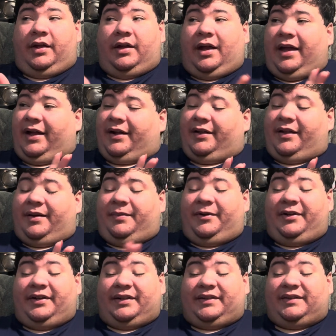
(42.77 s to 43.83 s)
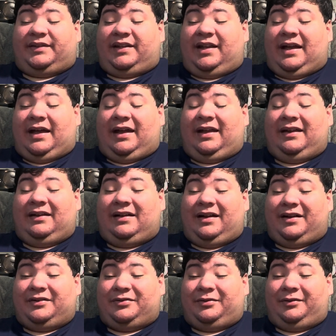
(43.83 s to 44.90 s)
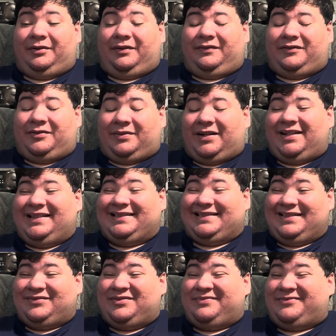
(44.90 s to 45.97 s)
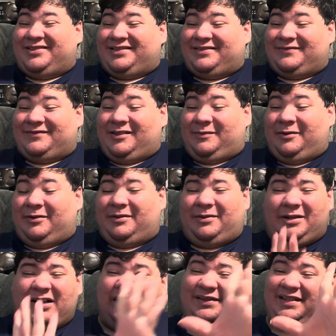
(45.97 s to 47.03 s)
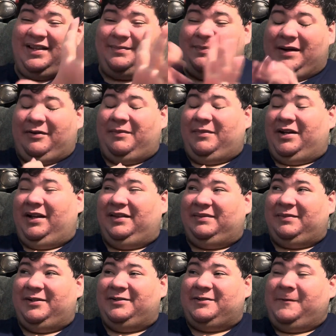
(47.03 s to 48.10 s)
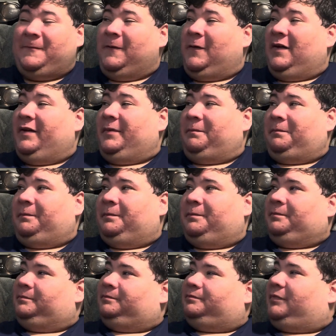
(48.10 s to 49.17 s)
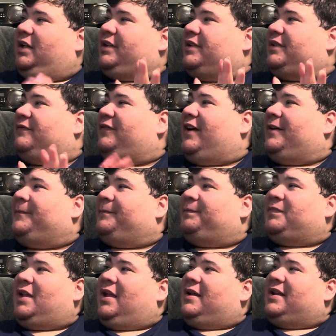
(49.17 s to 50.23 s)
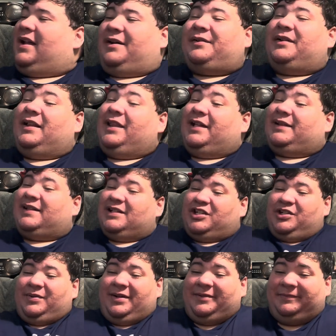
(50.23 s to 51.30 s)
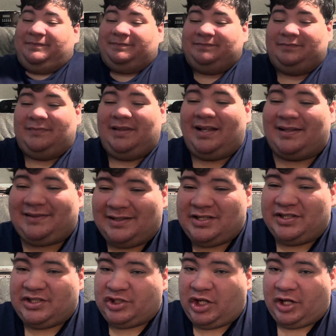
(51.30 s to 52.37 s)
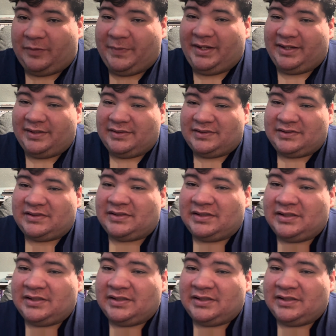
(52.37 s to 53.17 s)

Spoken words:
I got a lot of books. I got a total of 27 books in February. We're not going to see the amount of money I spent, because that's unfair. Now, let's get to it. Let's get to this haul, because